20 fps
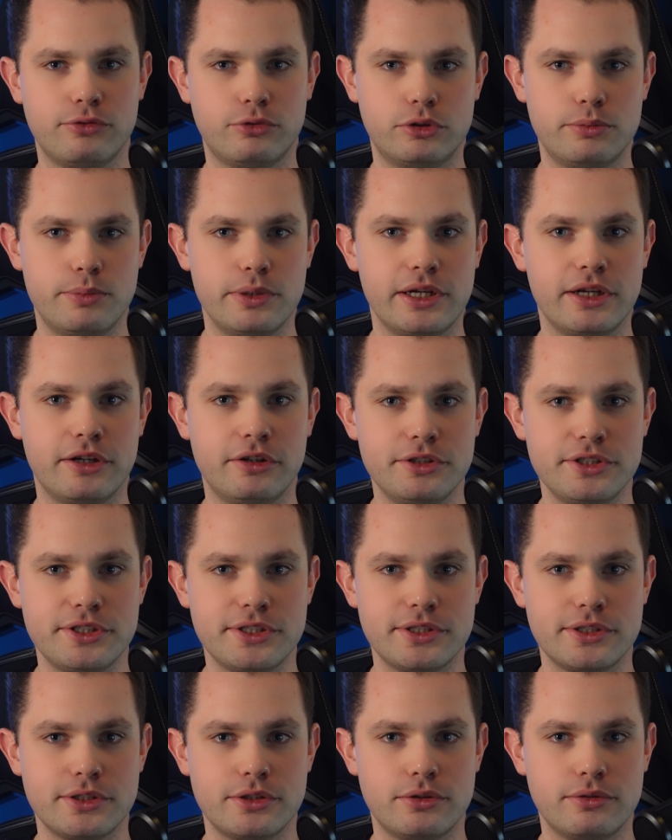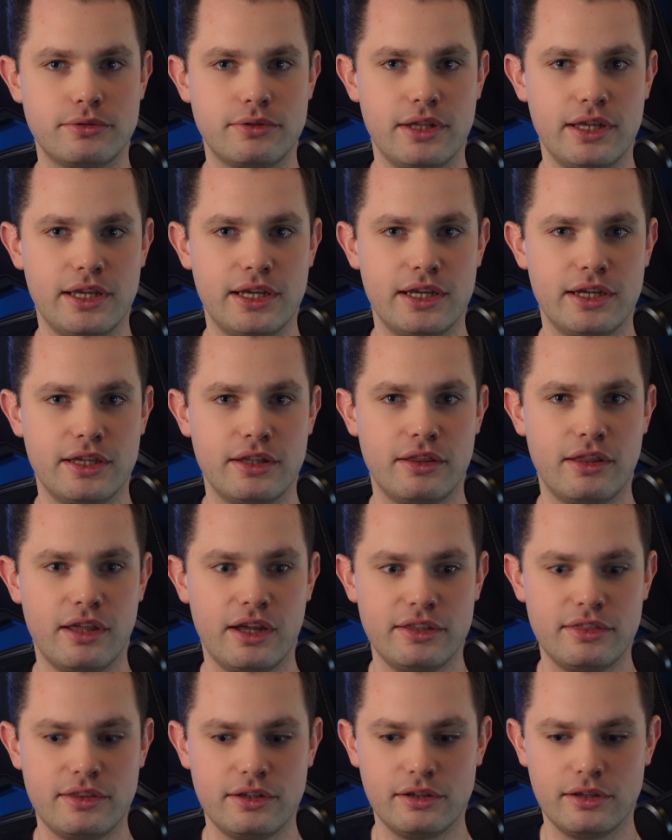for beginners, and
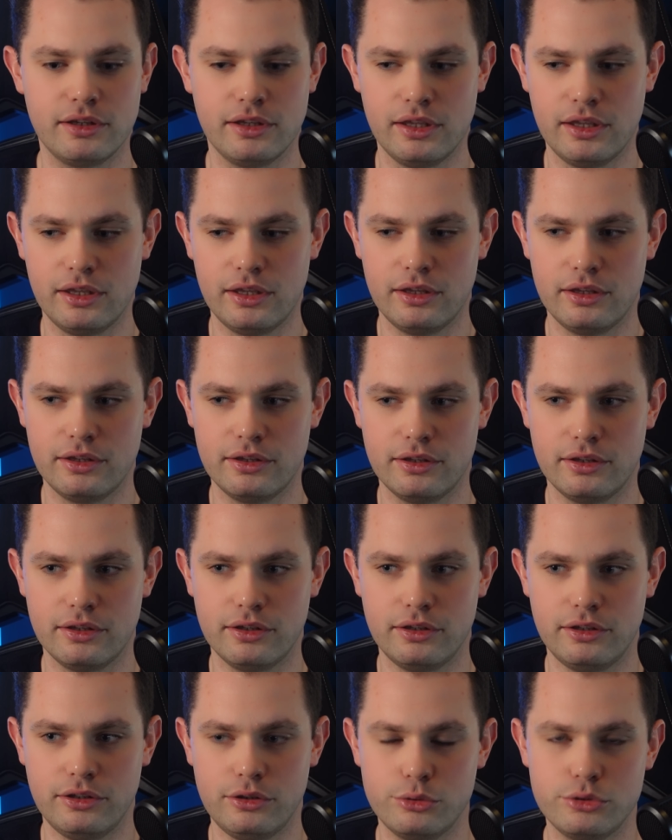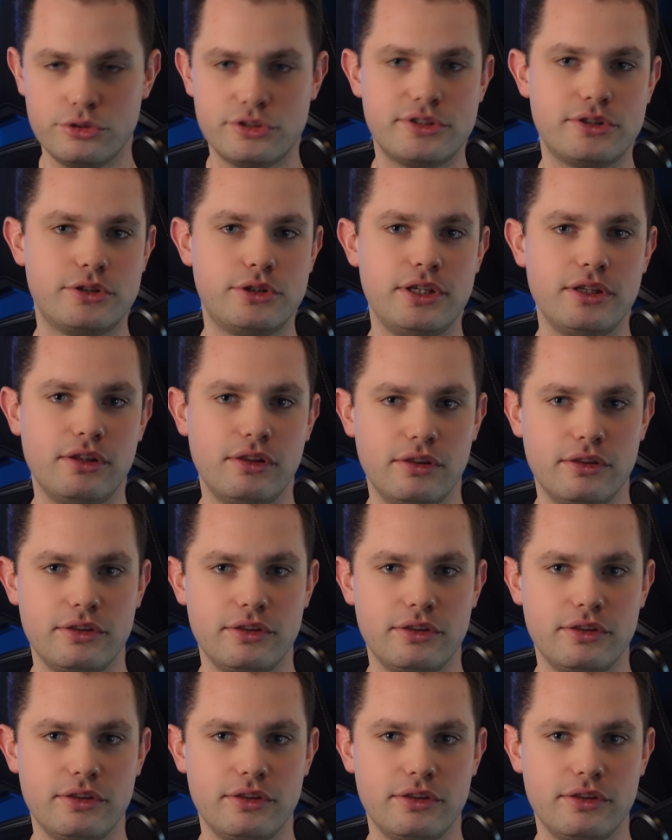I think you still